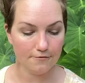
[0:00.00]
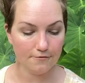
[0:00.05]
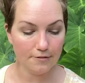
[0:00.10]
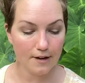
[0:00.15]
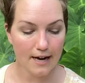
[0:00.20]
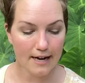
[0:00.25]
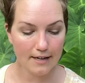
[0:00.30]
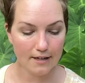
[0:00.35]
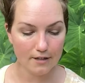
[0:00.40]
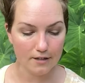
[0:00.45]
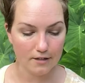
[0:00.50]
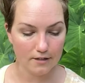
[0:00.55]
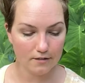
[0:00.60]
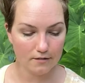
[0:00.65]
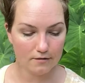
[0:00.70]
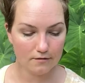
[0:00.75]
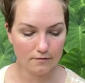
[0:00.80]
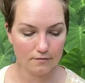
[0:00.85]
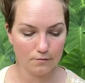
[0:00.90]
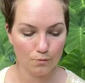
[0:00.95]
fire,
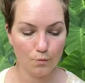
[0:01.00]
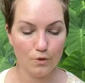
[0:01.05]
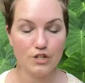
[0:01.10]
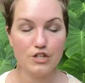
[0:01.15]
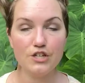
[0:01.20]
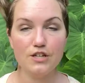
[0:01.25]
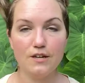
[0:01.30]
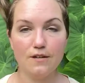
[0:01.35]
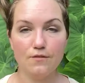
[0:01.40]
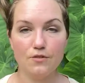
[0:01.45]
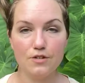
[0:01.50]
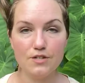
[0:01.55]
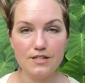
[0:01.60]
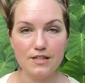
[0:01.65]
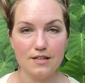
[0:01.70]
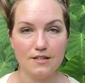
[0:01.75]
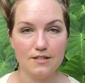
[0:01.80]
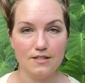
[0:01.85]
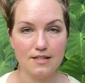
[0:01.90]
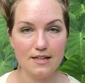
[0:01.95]
which never
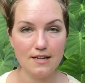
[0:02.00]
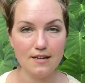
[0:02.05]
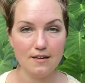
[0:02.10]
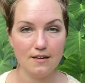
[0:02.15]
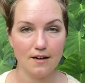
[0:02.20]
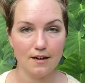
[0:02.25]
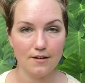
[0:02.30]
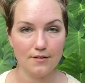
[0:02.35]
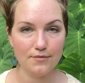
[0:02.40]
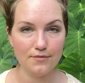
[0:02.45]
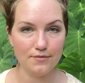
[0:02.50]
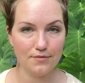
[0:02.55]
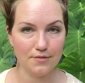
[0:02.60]
says enough.